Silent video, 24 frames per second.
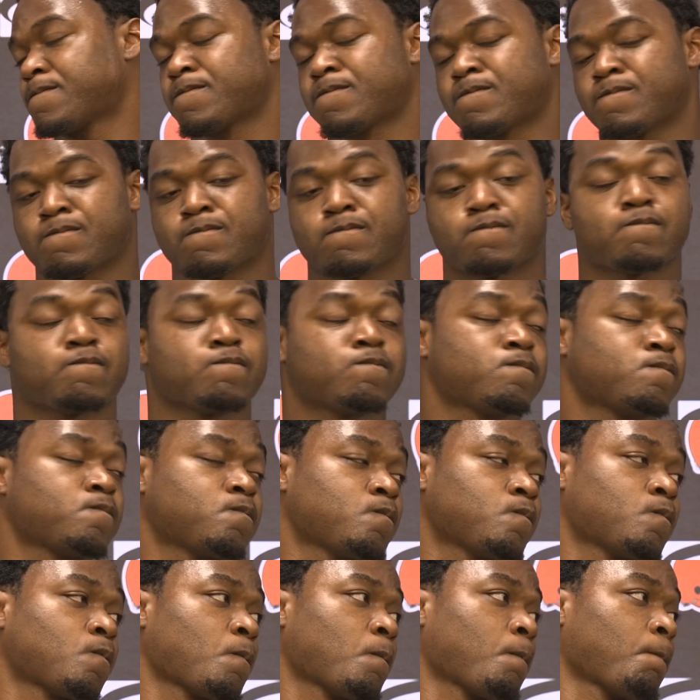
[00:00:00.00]
you lose a guy
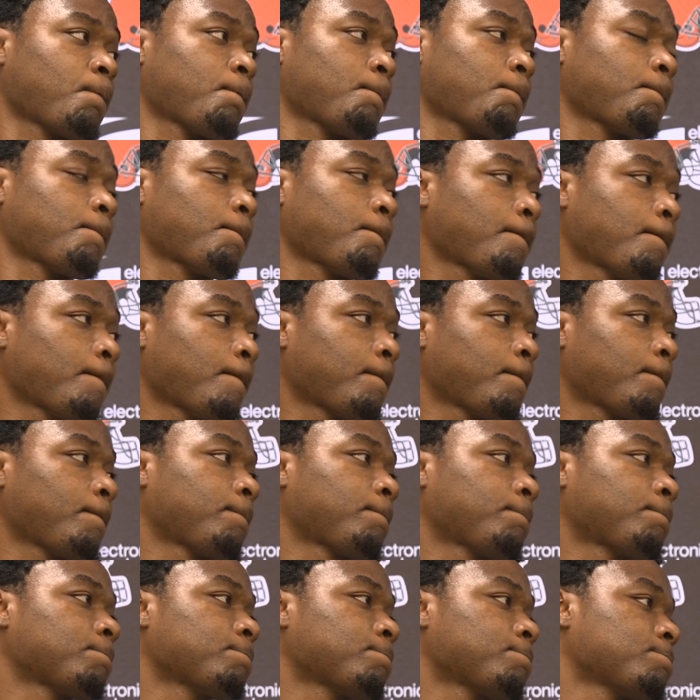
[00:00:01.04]
like Nick,
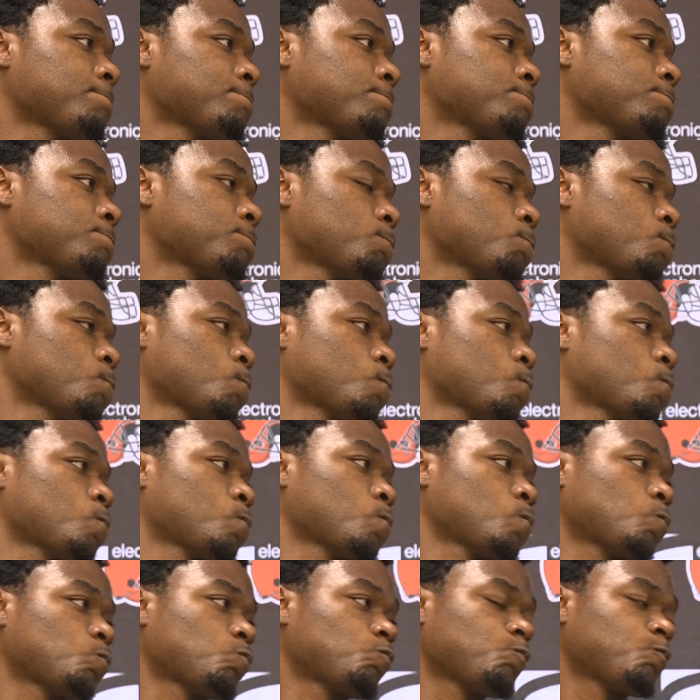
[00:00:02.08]
do you feel like
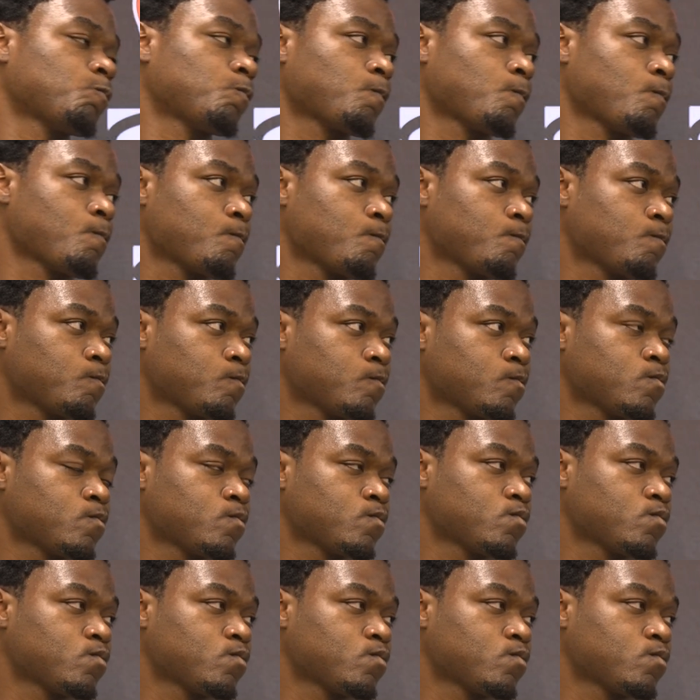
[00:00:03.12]
that adds more